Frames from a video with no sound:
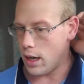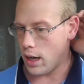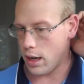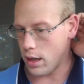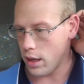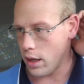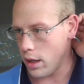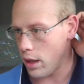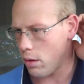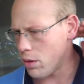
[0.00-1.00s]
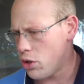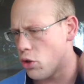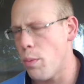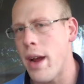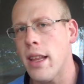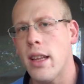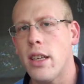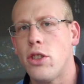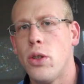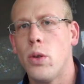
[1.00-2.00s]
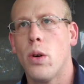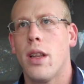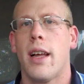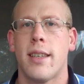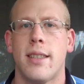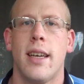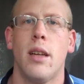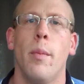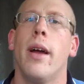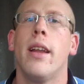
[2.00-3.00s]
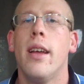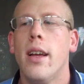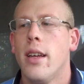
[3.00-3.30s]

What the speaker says: That were due mainly to a lot of sediment